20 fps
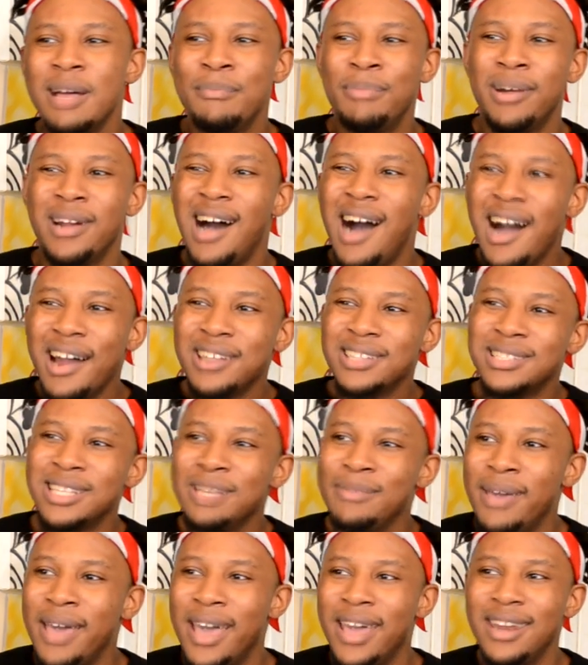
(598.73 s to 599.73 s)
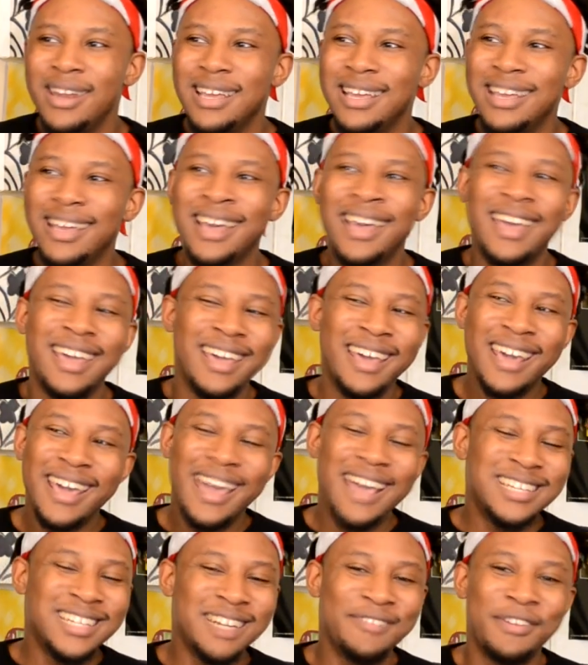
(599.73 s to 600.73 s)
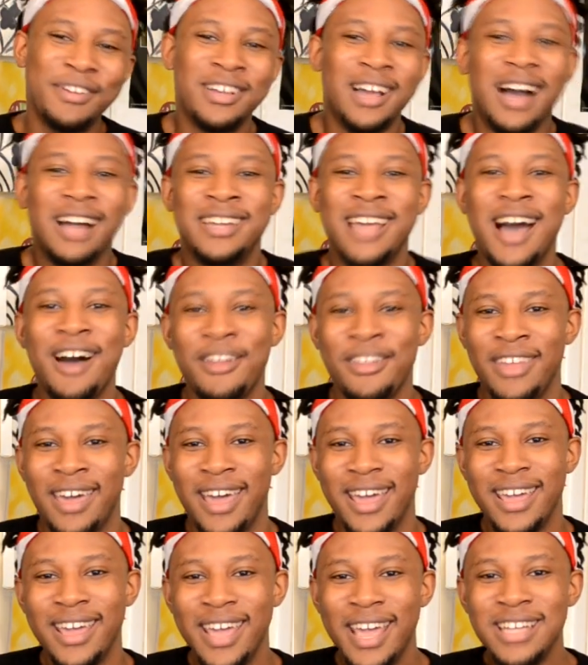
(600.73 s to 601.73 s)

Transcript: But honestly, man, it shouldn't even gone down to that.